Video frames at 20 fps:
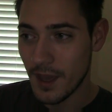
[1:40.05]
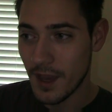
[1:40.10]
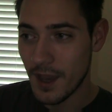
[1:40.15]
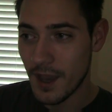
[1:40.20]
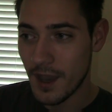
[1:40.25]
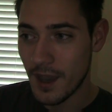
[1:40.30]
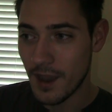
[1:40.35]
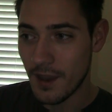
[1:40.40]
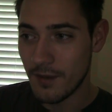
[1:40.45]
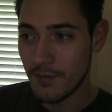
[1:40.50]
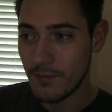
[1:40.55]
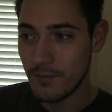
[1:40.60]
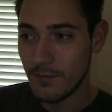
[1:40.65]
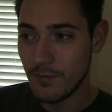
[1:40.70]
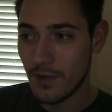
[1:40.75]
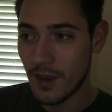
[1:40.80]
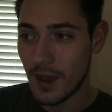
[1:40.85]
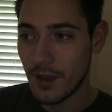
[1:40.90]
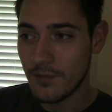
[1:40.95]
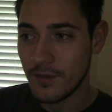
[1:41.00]
Uh,
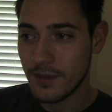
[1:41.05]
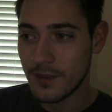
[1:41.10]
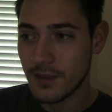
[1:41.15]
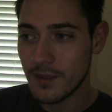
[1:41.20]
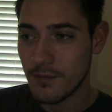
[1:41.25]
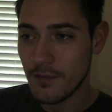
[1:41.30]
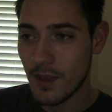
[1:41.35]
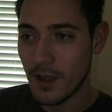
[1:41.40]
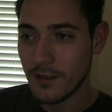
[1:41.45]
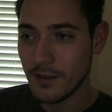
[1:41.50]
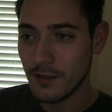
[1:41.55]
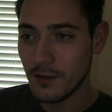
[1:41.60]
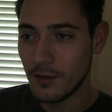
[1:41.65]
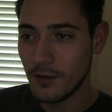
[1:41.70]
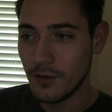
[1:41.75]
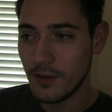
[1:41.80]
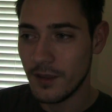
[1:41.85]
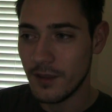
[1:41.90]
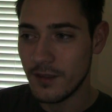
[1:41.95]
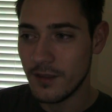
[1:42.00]
obviously, mine's a
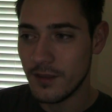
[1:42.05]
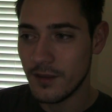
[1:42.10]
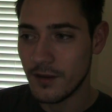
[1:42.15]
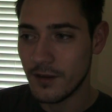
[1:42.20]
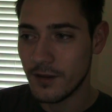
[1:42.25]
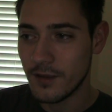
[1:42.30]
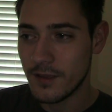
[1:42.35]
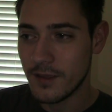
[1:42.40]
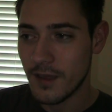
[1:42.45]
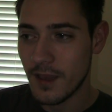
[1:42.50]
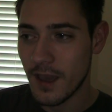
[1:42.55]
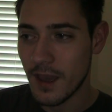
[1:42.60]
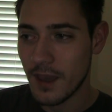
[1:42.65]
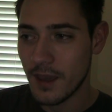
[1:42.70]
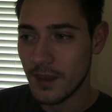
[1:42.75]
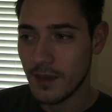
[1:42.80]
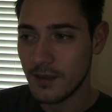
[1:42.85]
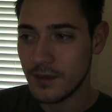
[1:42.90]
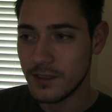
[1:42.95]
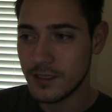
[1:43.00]
little easier to
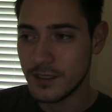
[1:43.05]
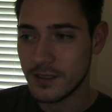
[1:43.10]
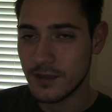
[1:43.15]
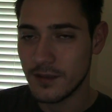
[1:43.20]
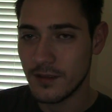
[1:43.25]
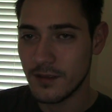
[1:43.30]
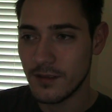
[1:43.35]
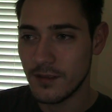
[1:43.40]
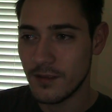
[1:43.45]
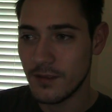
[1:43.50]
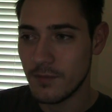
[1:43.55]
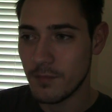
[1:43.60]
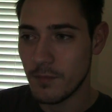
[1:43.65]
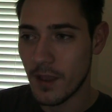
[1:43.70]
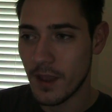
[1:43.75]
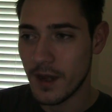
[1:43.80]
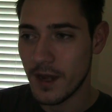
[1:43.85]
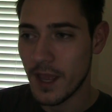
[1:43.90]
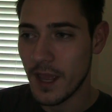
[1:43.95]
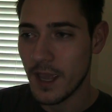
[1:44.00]
say just because it's
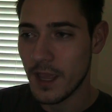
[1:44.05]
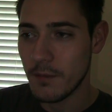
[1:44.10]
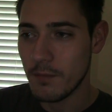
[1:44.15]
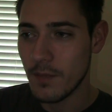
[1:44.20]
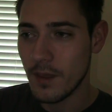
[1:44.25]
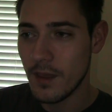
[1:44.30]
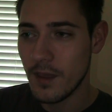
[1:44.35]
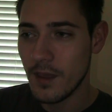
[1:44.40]
my name.